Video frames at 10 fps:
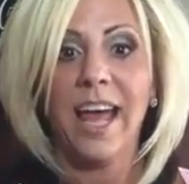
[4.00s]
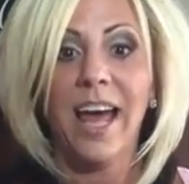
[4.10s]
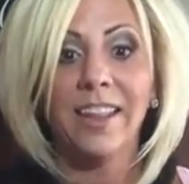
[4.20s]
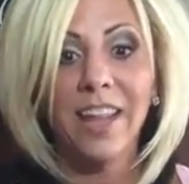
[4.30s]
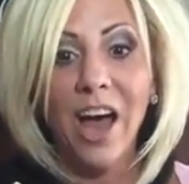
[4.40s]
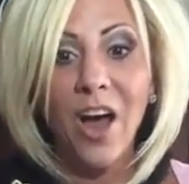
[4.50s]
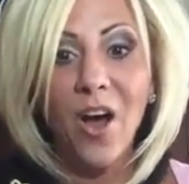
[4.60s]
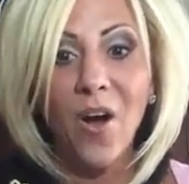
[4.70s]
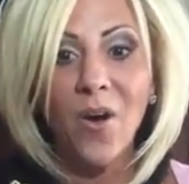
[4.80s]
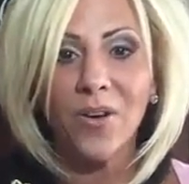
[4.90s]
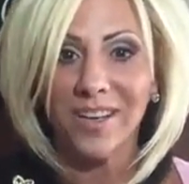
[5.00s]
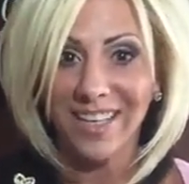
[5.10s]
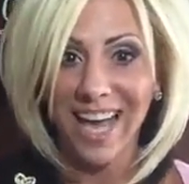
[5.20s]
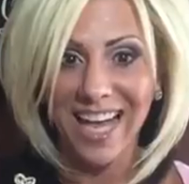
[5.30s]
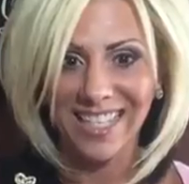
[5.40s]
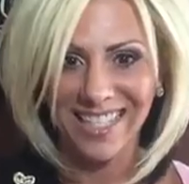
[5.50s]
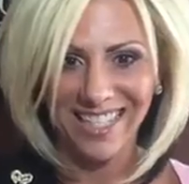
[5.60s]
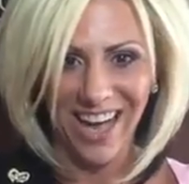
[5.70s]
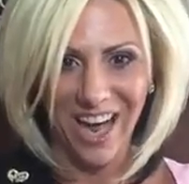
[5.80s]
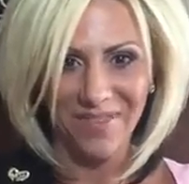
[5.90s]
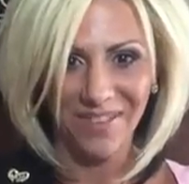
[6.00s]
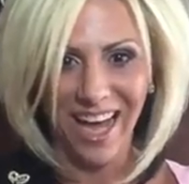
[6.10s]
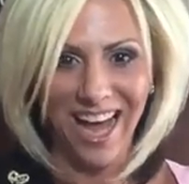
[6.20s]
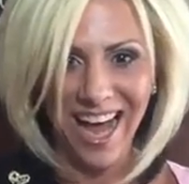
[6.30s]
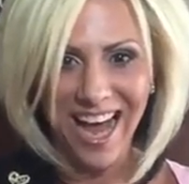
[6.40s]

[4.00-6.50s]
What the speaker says: Hello. Yes, I'm live.